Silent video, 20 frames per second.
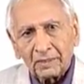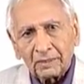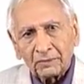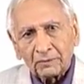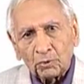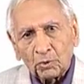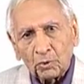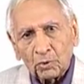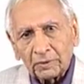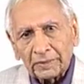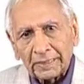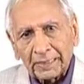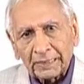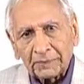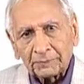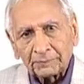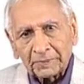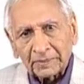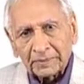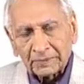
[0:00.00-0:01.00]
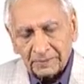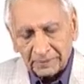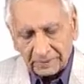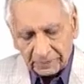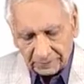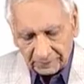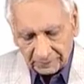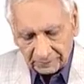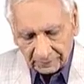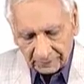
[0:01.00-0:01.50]
Role
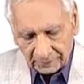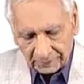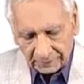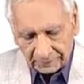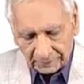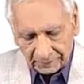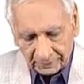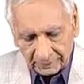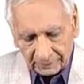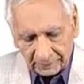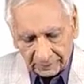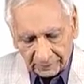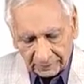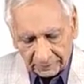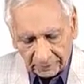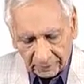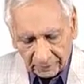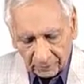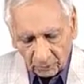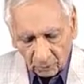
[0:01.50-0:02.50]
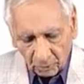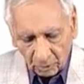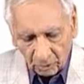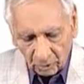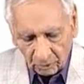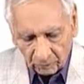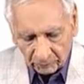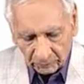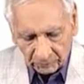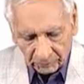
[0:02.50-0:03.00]
expectation is the
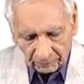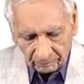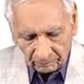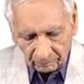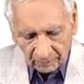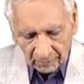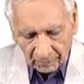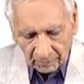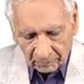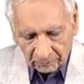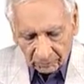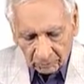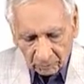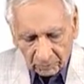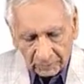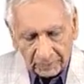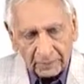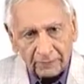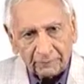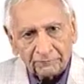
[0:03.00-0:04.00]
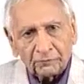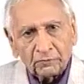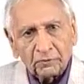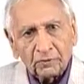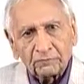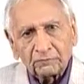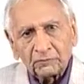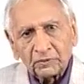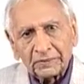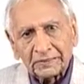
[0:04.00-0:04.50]
norms. So
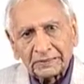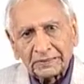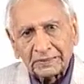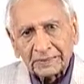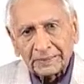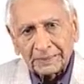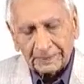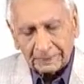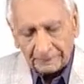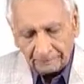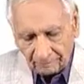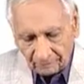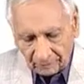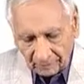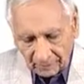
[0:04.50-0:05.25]
therefore we see